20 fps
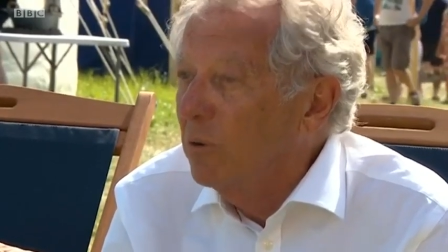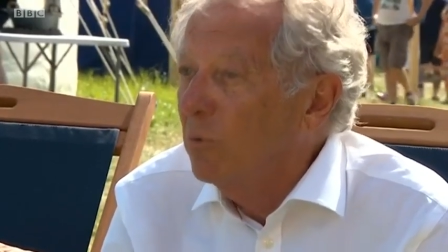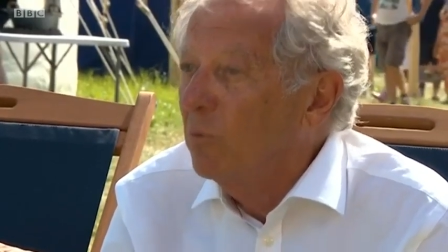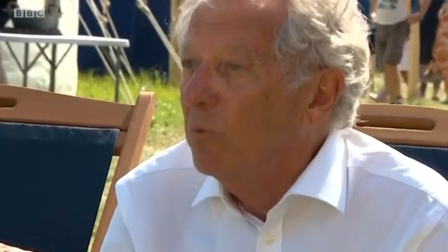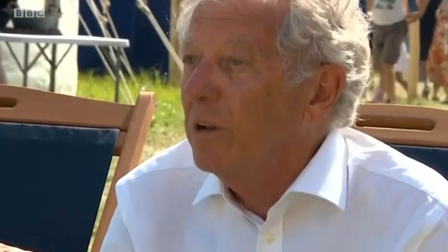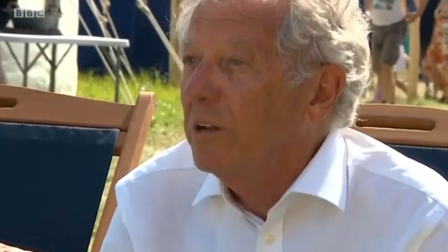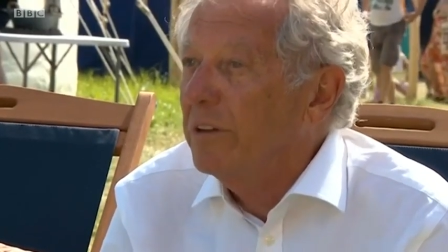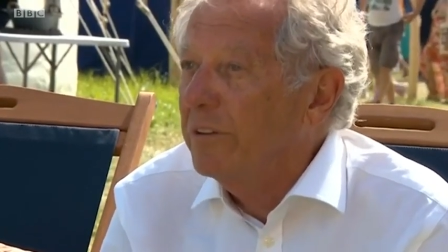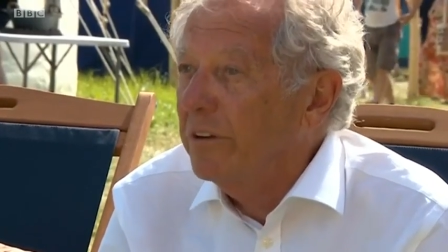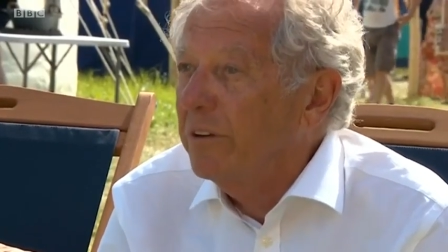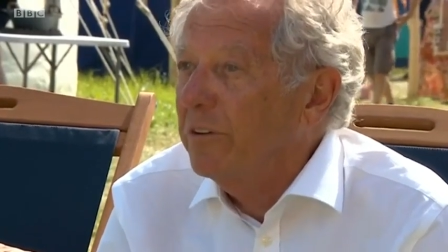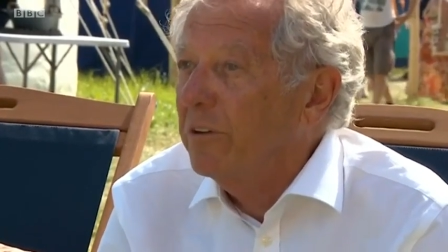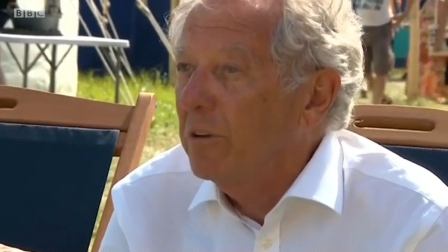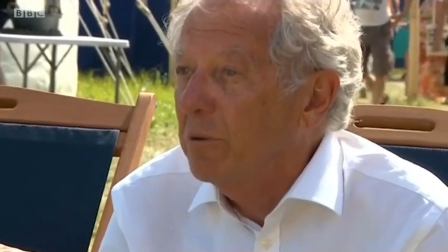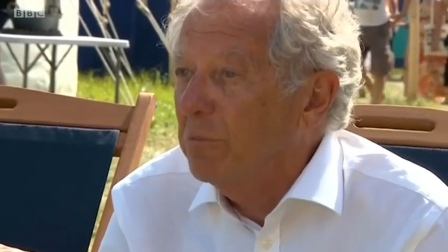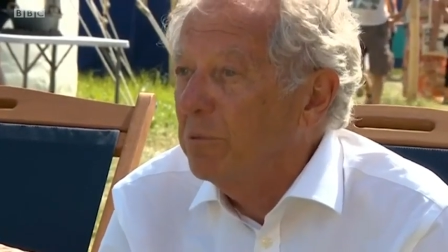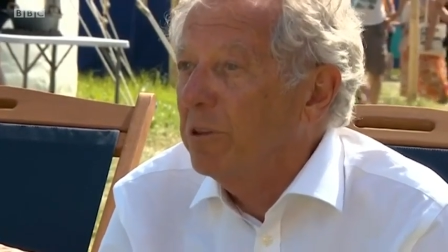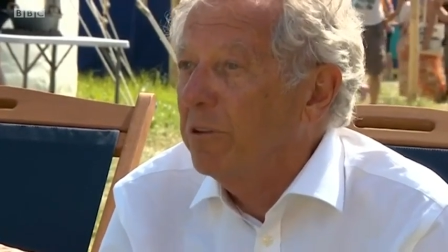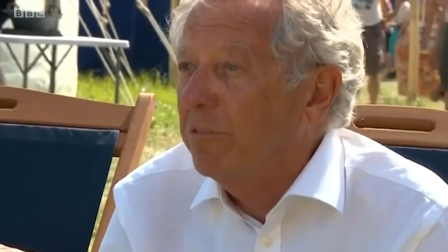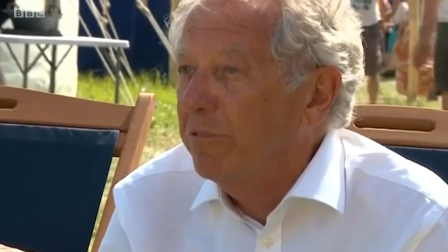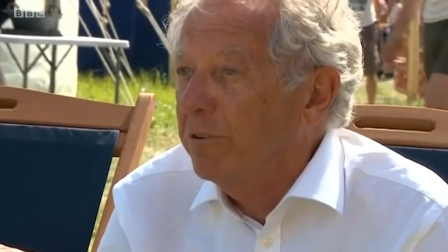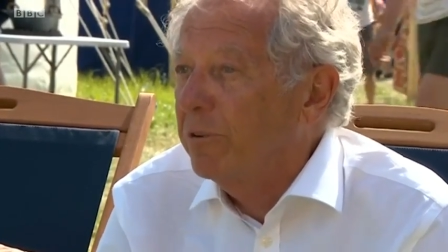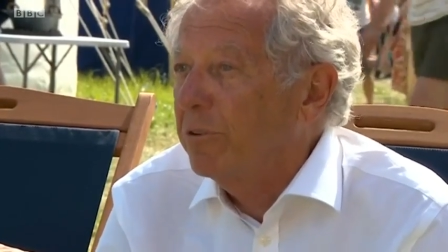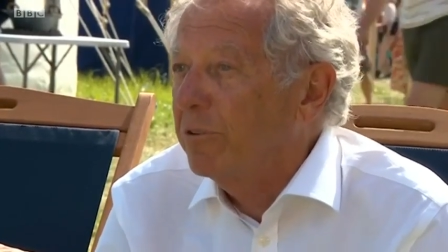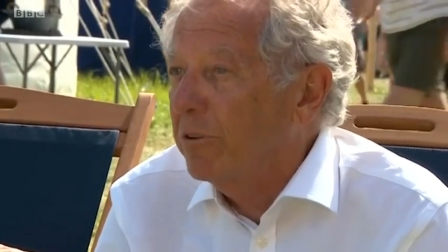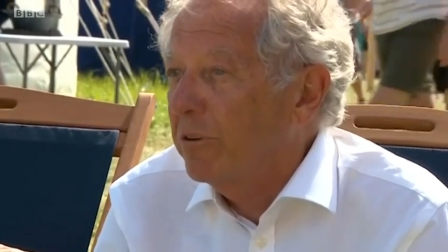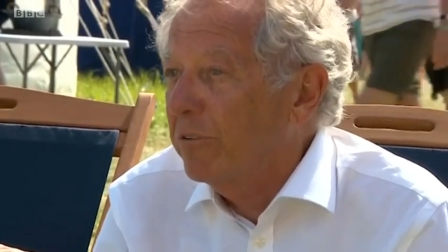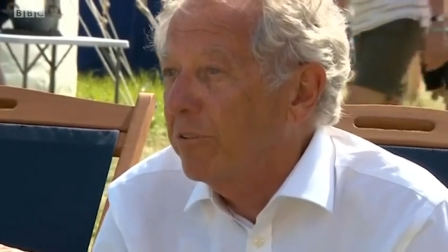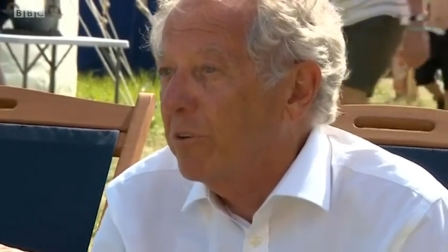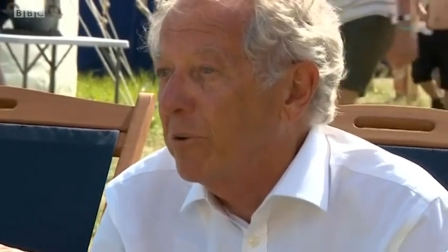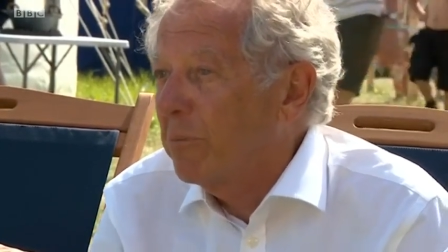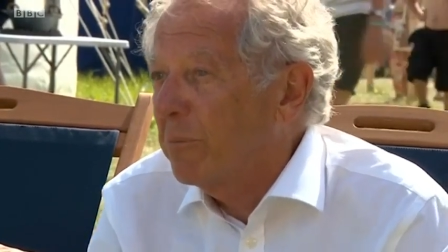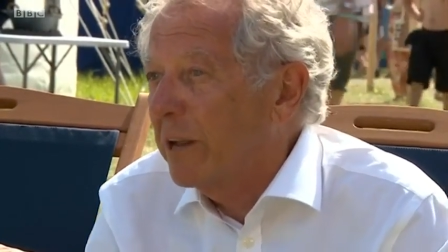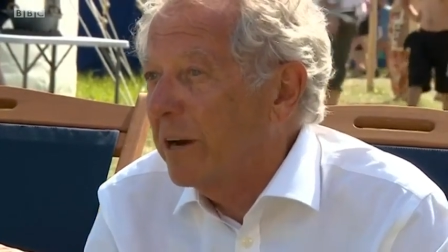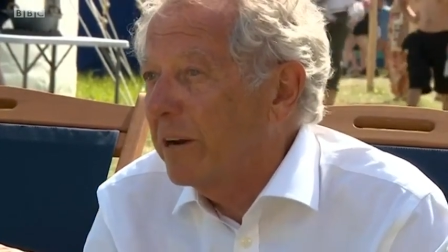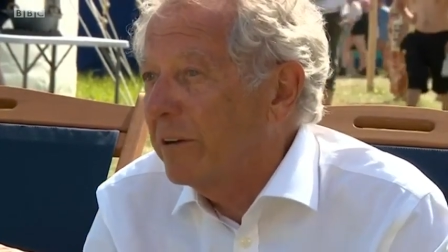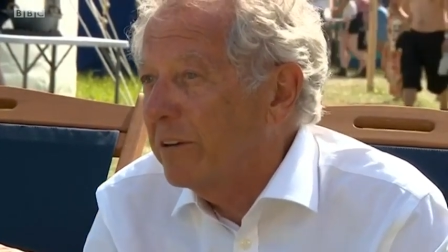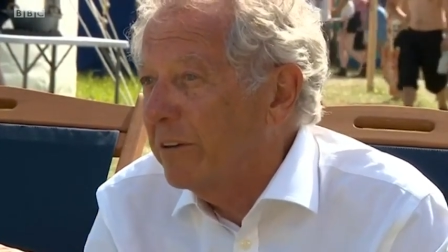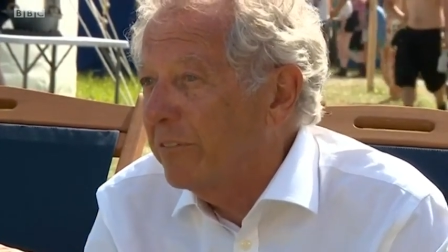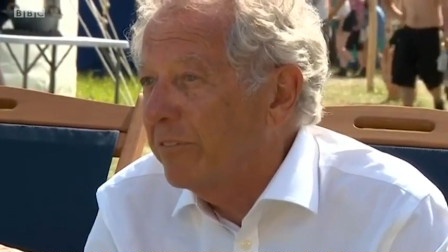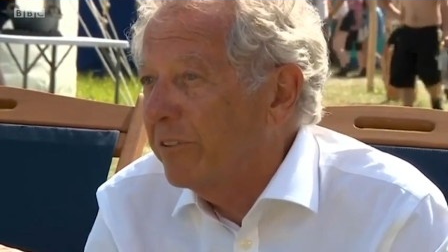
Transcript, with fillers: will determine the future of humanity